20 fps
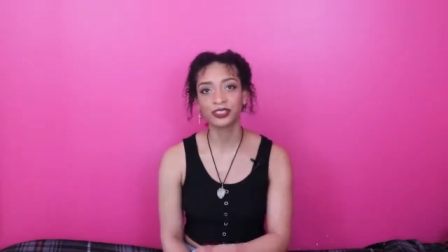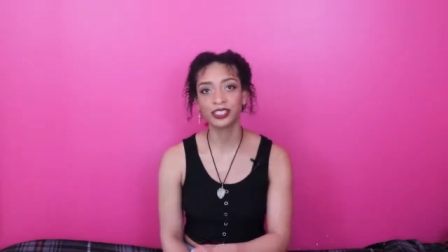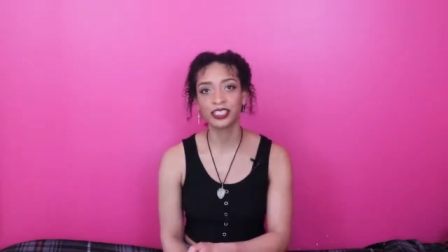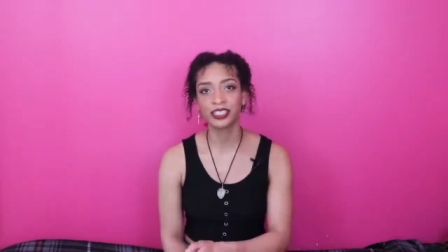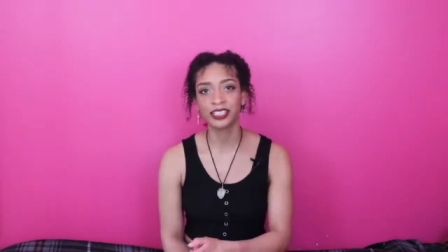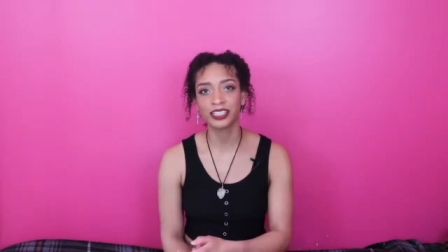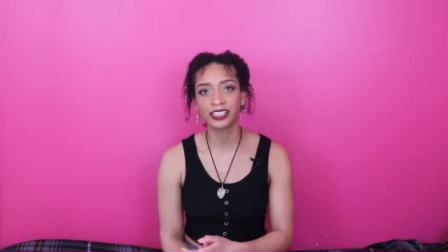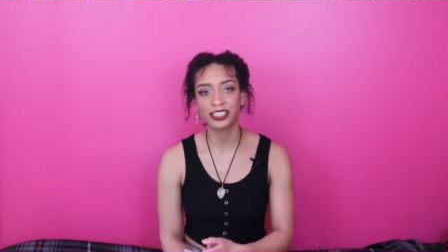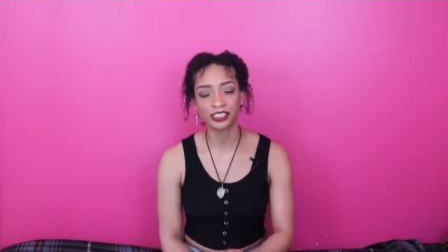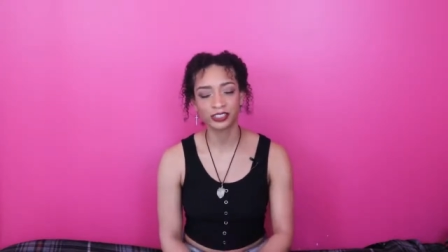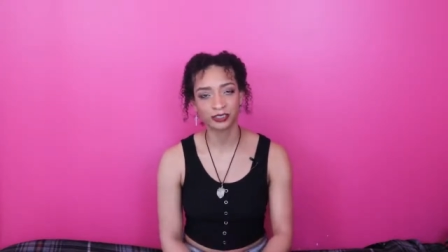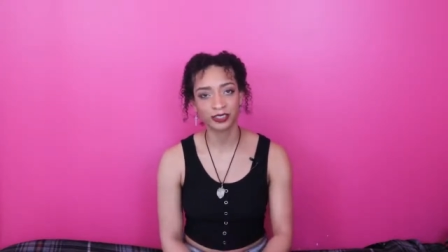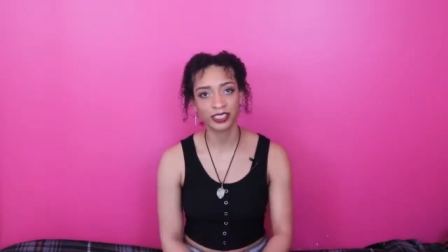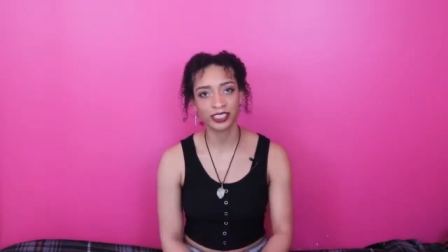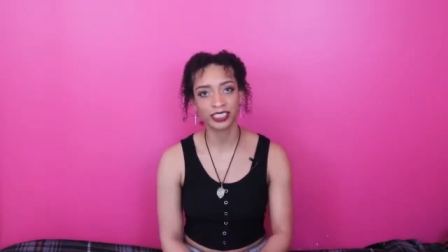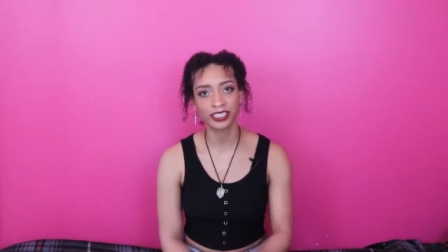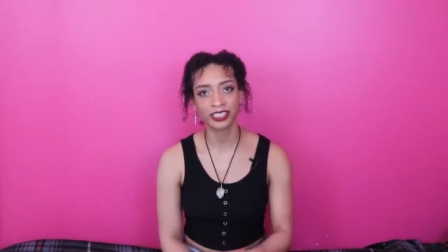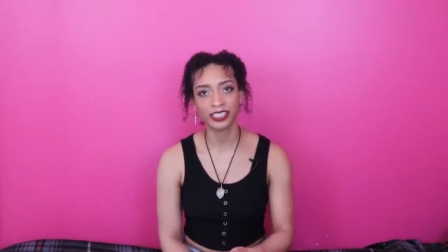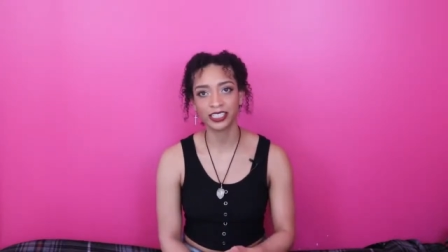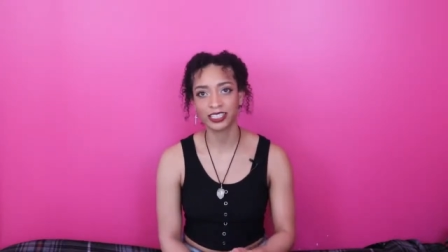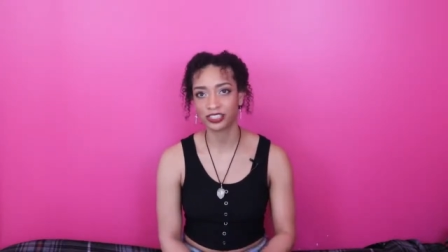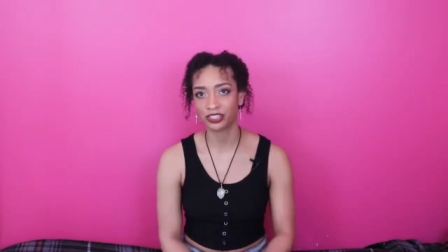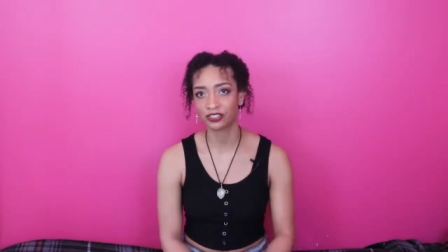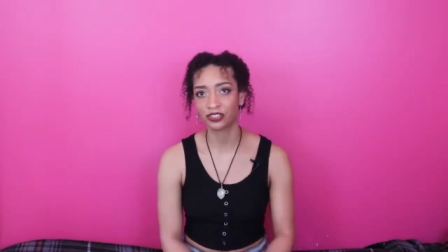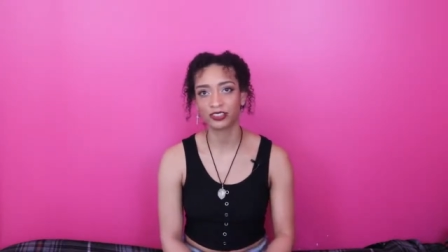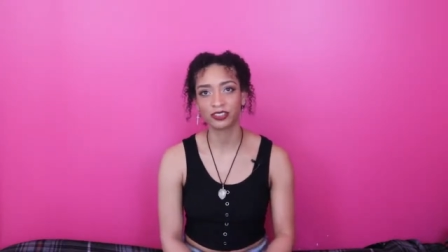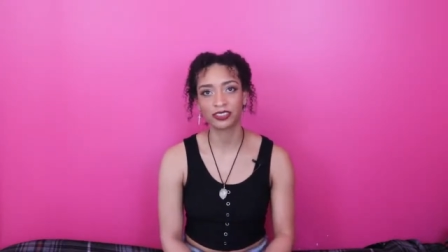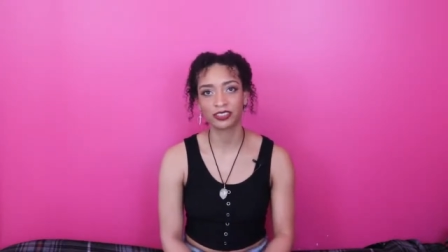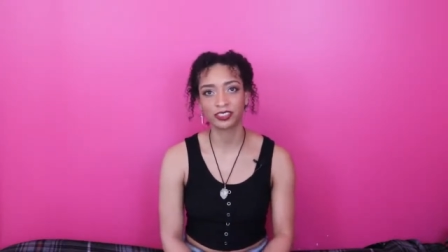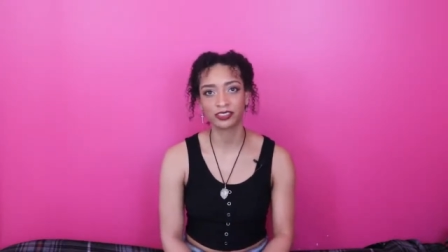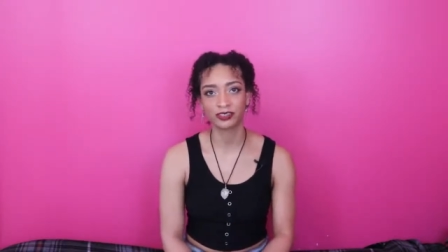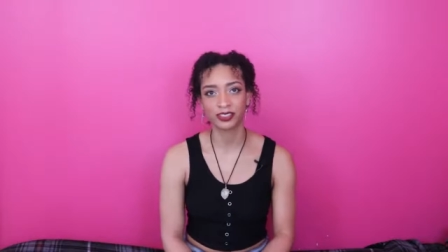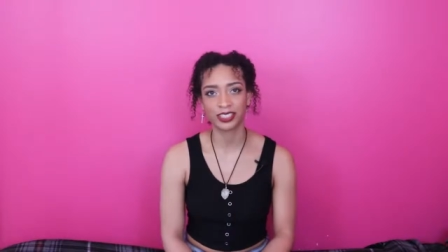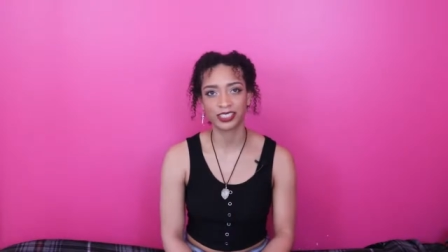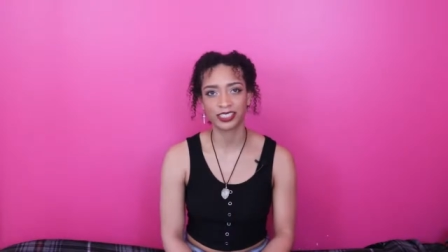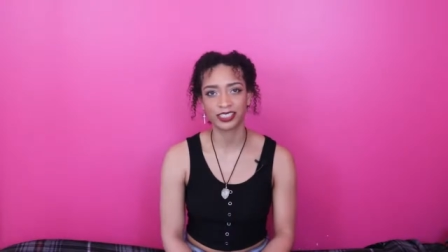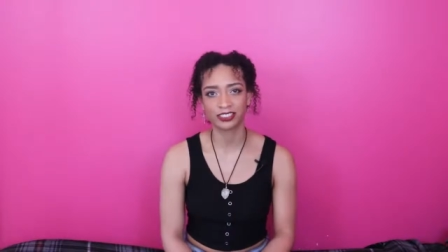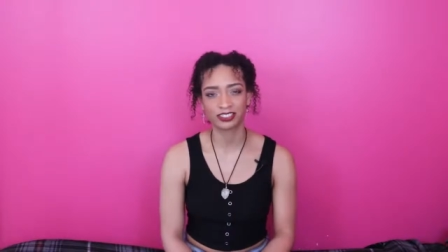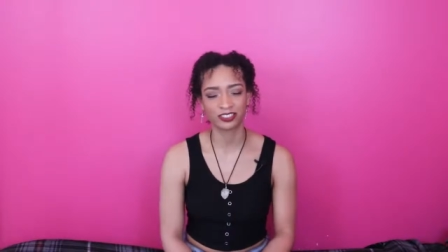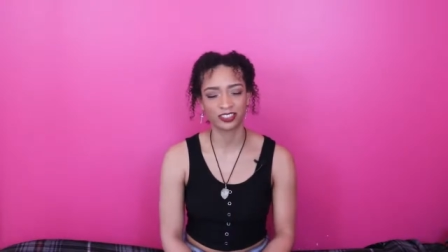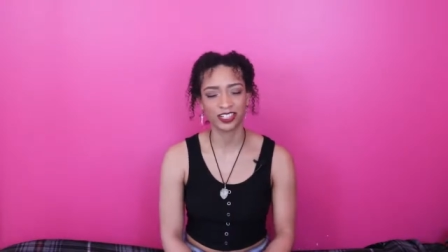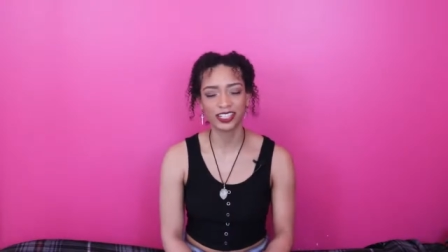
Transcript: readings, Reiki, astrology readings, or